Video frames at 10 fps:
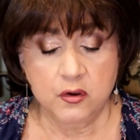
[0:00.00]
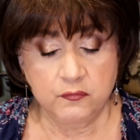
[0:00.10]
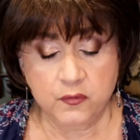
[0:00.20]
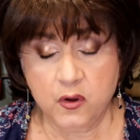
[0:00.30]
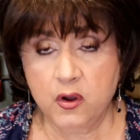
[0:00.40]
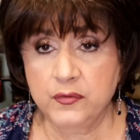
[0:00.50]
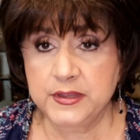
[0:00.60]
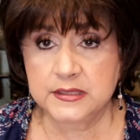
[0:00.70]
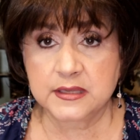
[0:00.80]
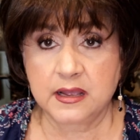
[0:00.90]
for all
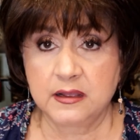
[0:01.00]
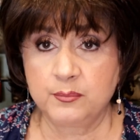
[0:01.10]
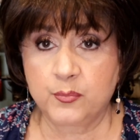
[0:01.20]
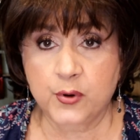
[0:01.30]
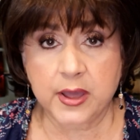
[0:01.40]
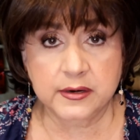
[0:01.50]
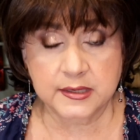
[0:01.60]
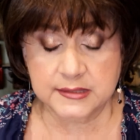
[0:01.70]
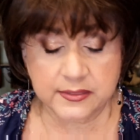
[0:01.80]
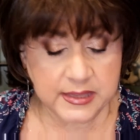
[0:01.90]
these
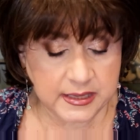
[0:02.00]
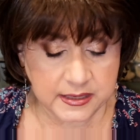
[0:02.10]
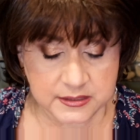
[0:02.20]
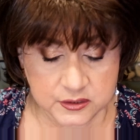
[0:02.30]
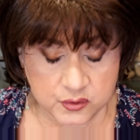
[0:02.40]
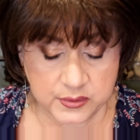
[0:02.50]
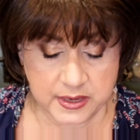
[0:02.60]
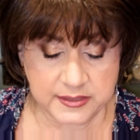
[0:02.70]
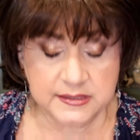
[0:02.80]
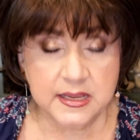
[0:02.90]
products. I think it is so
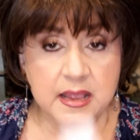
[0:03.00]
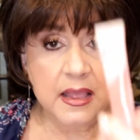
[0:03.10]
nice.